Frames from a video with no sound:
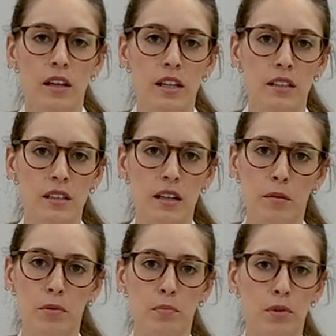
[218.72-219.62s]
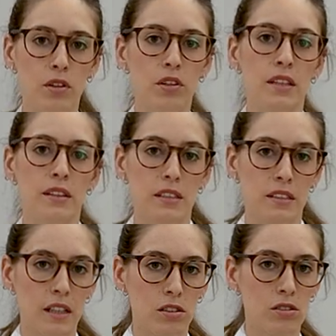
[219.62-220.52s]
is the ratio between
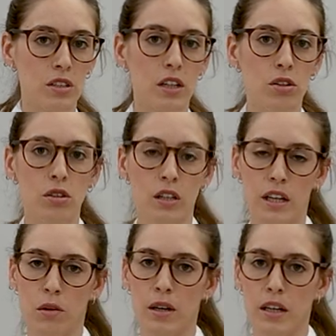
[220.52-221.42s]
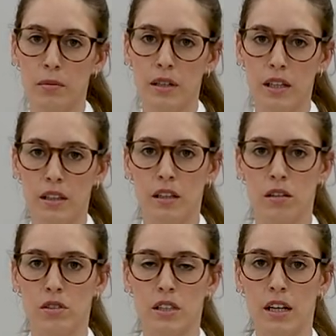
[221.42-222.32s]
dry extract and free water
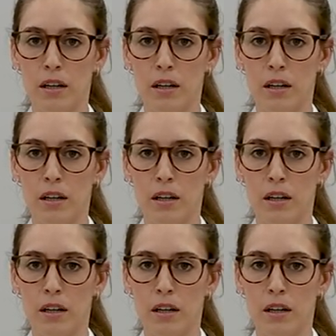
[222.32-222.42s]
in our